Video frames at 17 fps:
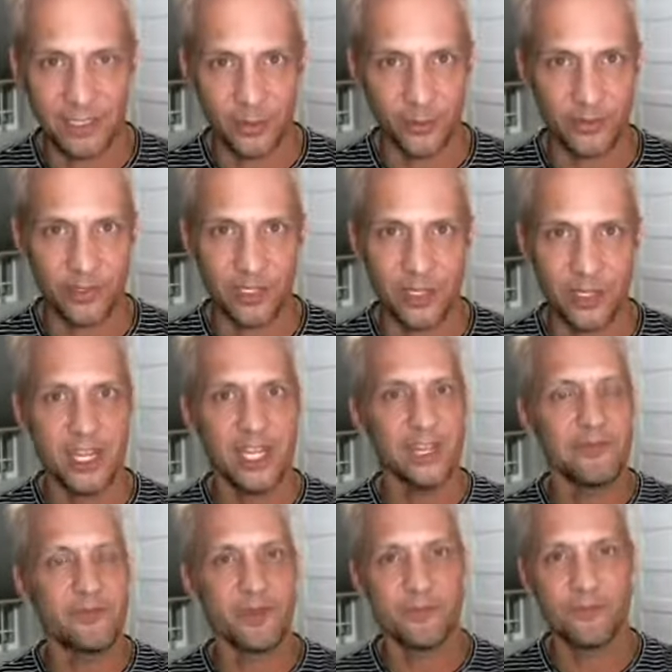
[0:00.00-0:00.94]
healthy,
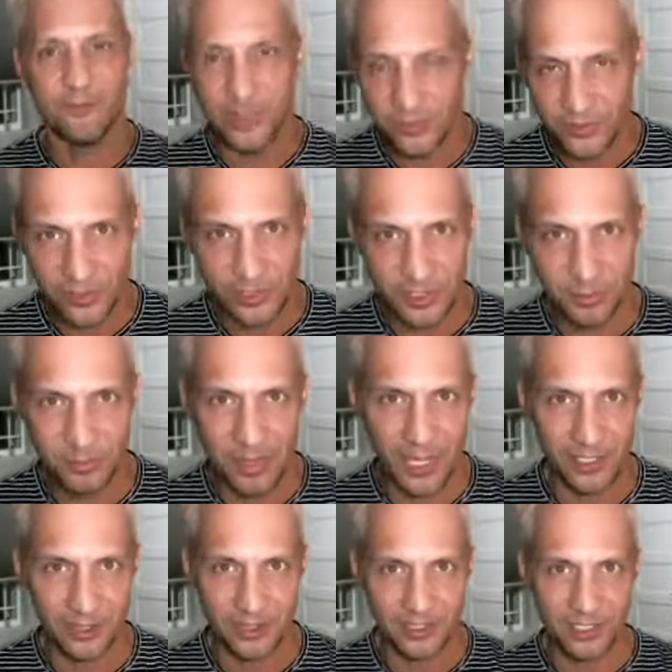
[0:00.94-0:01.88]
if you're physically
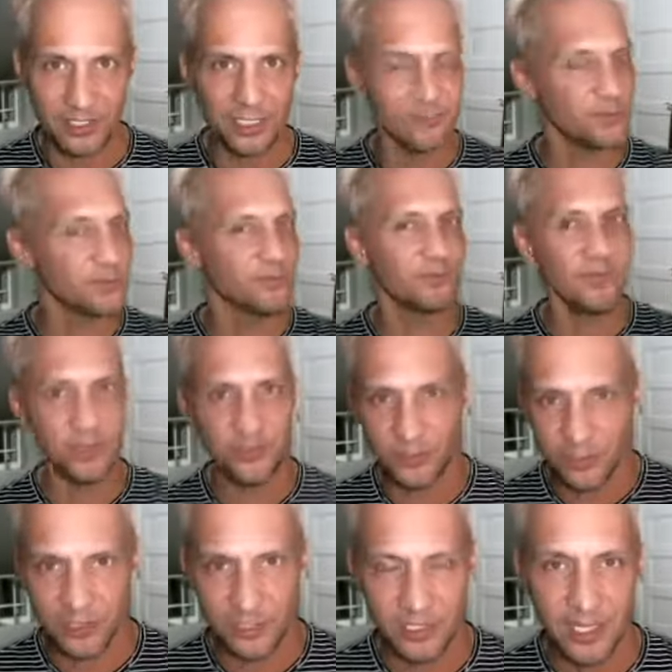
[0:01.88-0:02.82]
battling it, if you're
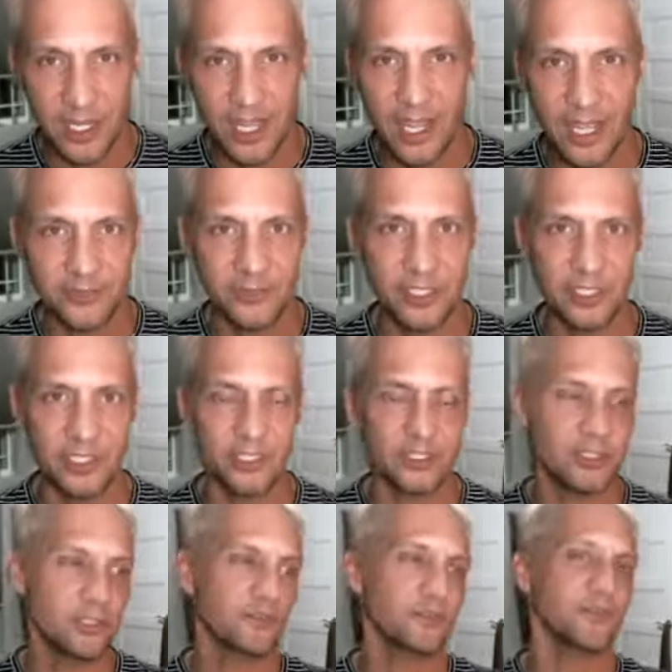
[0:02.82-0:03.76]
physically having an
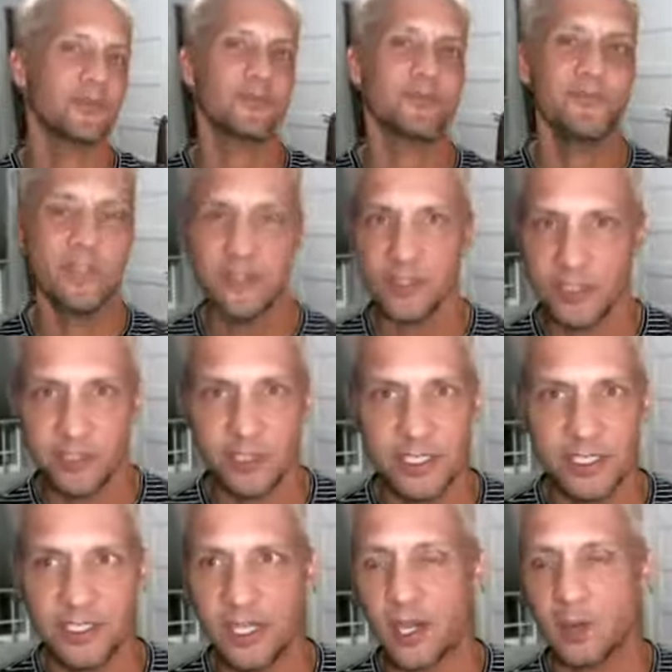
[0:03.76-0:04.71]
issue, if you're
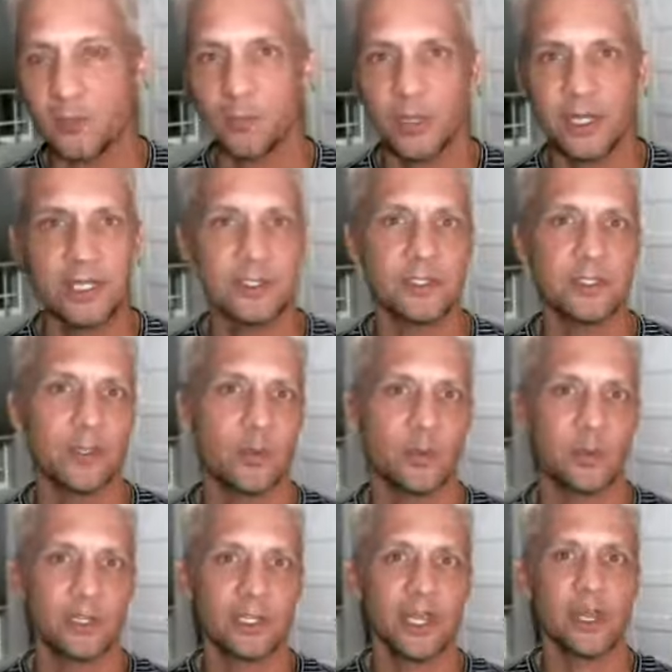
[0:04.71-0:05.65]
physically not ready to go
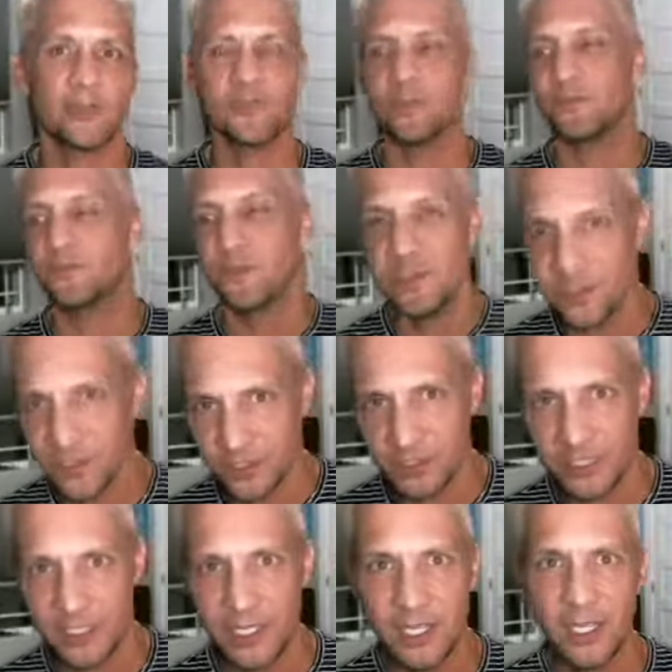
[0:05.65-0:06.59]
work out, if you're
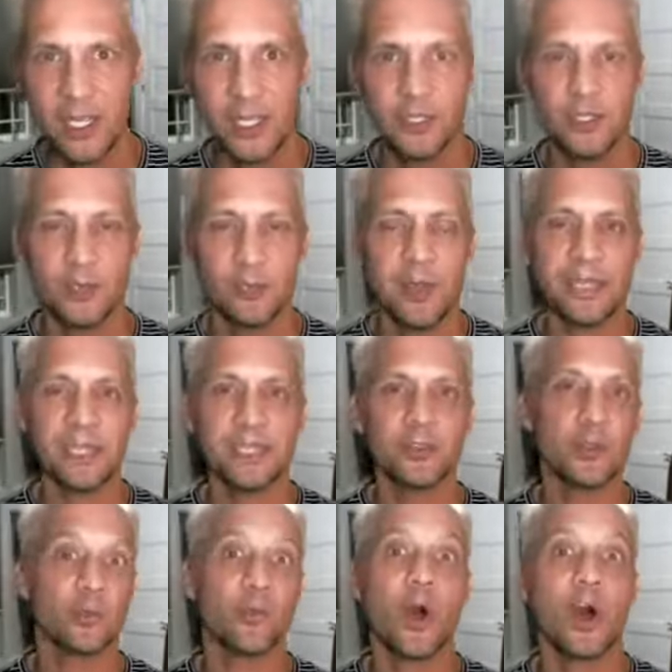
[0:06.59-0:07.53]
physically, making
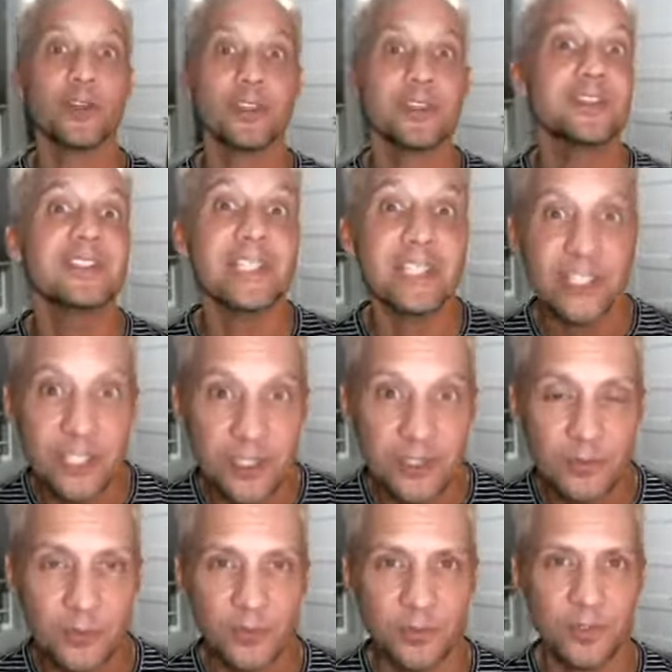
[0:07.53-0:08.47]
the wrong
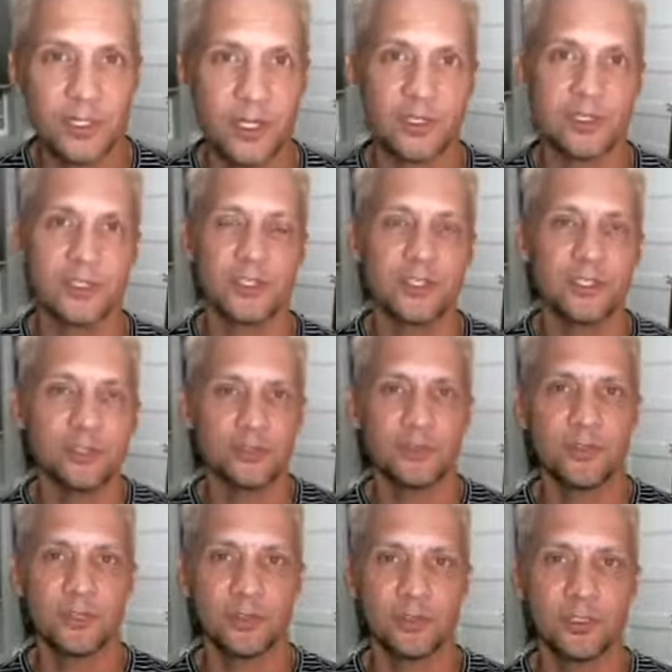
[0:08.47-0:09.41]
decisions with regards to your
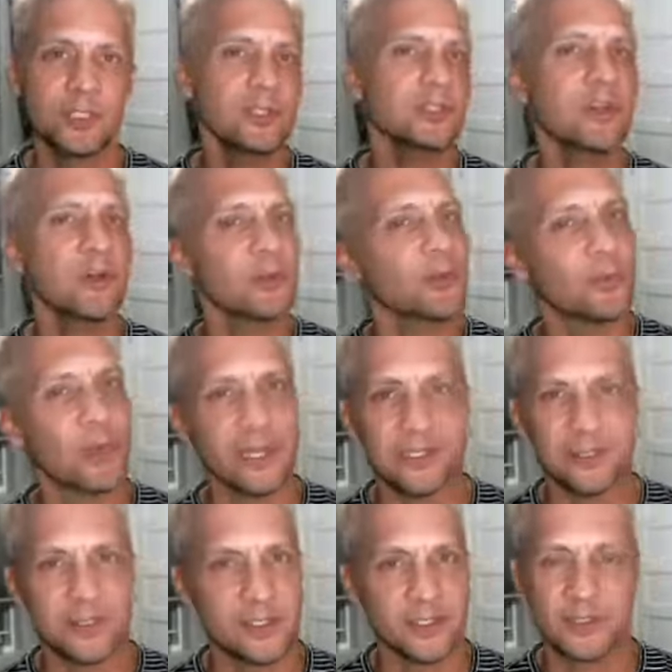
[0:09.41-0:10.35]
food, and you know the right
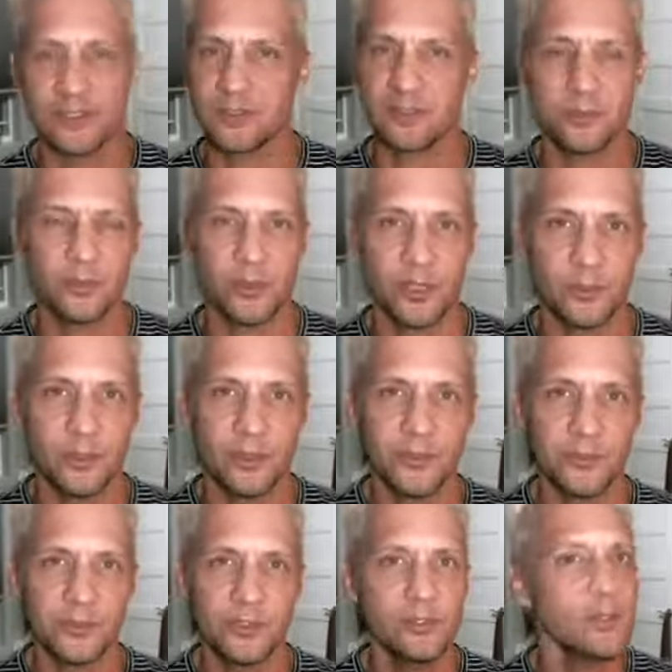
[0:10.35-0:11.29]
decisions and the wrong
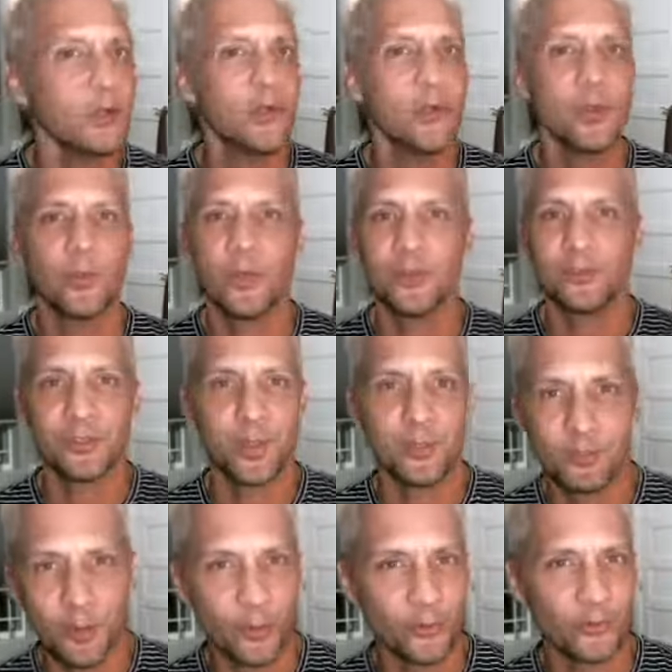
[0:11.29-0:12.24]
ones, you know what's
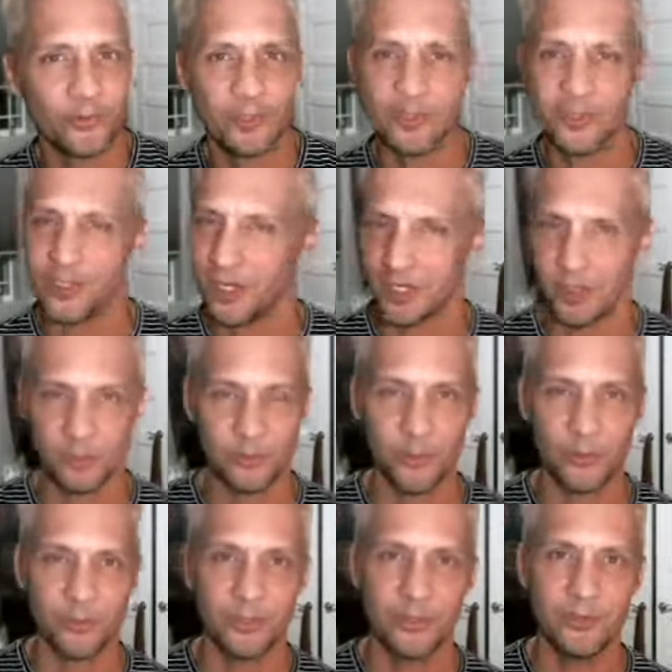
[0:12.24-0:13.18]
compulsive, what's not
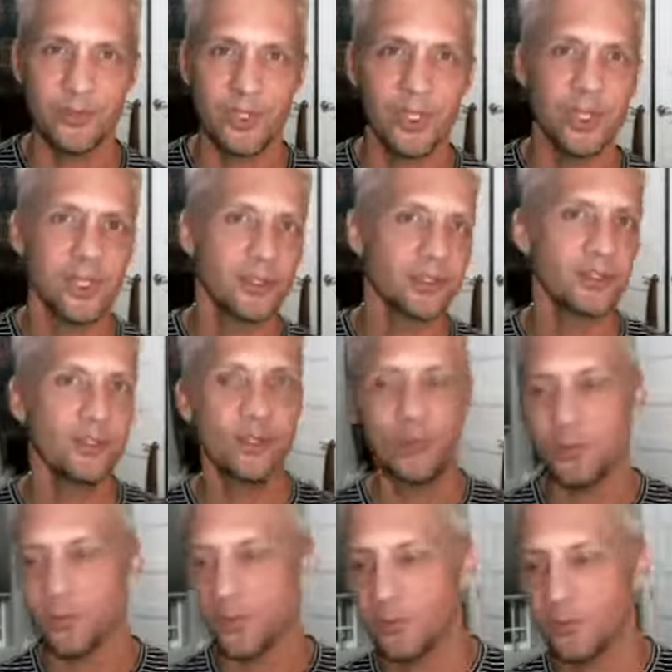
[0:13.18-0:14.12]
compulsive, you
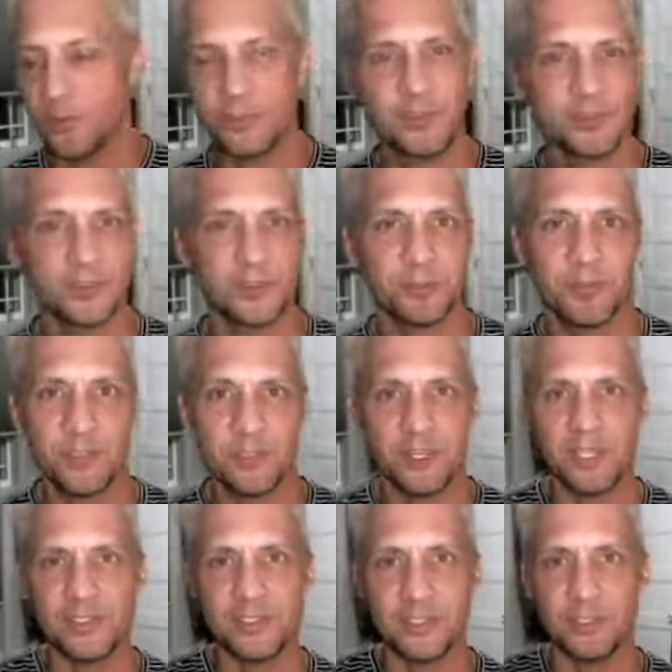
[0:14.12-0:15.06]
know the
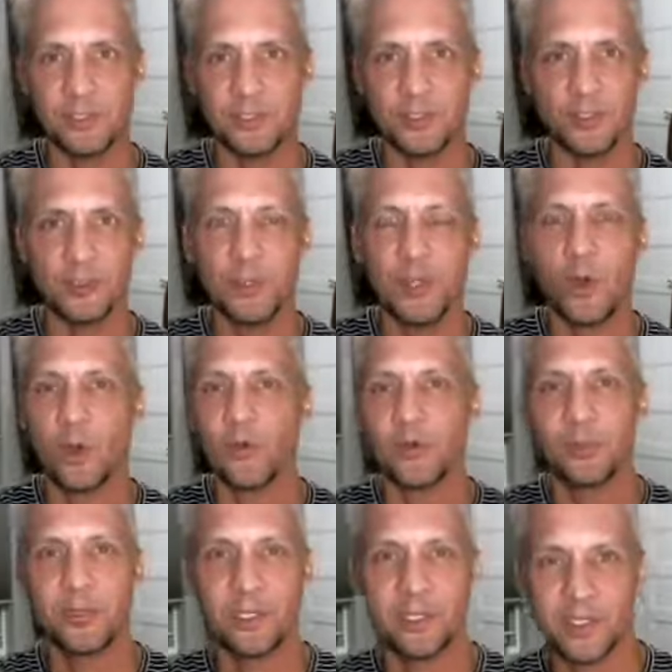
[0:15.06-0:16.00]
things that you do over
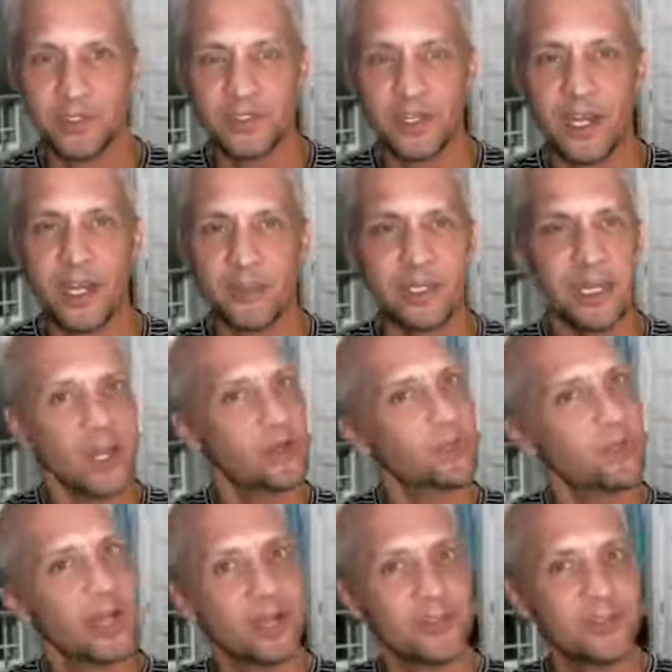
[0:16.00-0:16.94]
a period of time,
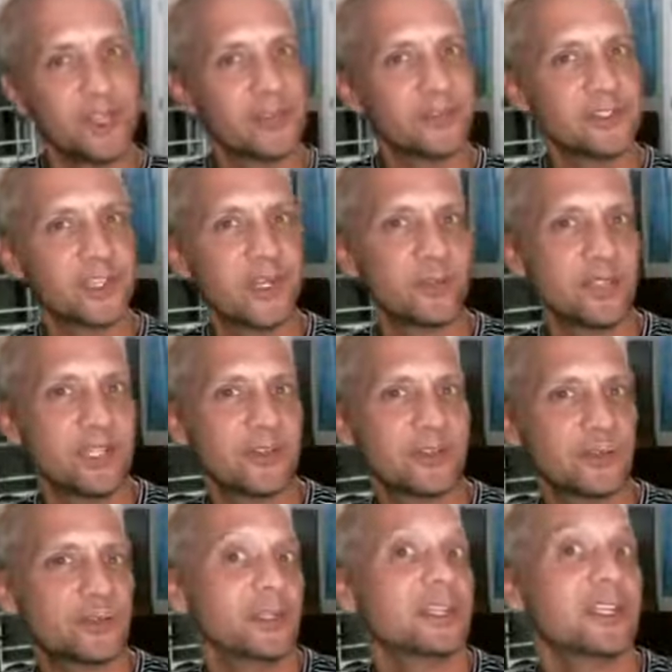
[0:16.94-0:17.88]
compound day after day, week
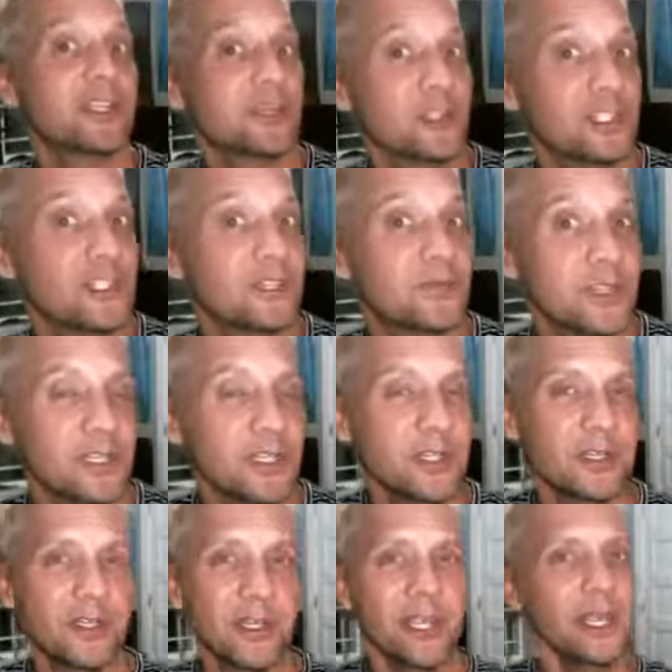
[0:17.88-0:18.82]
after week, year after
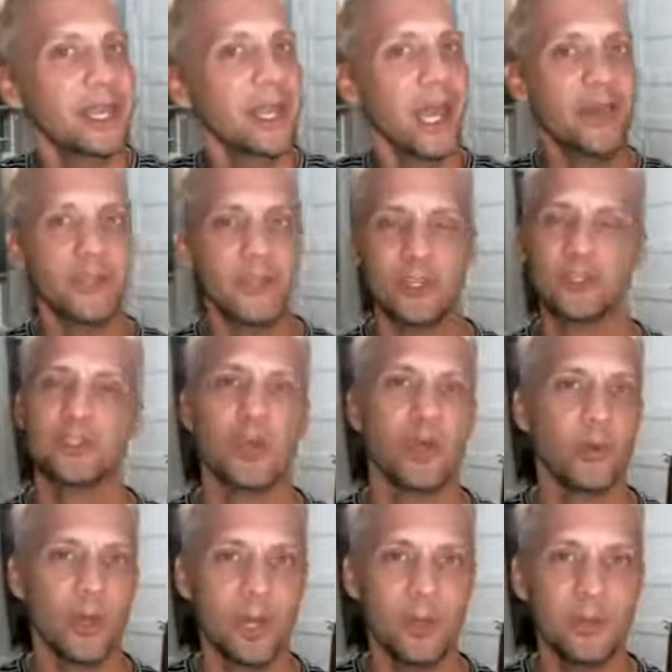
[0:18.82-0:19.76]
year, and they
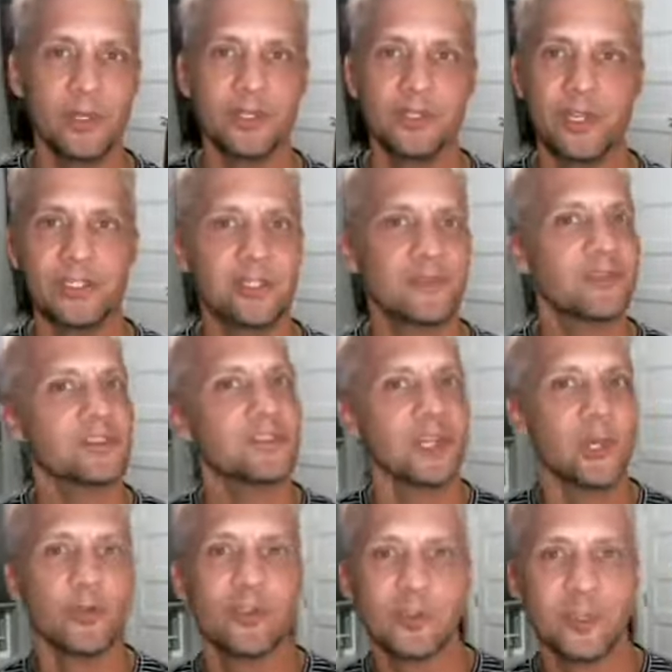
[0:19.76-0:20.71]
show up, and then you have to
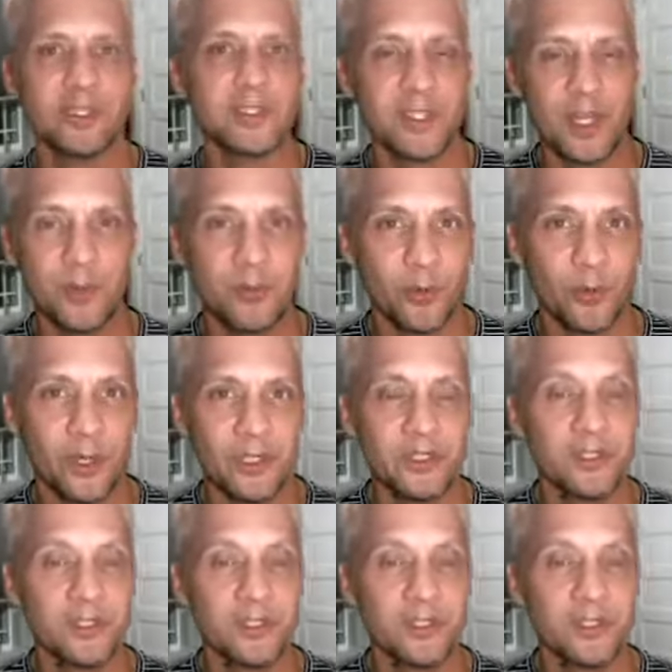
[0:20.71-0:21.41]
deal with them at some point.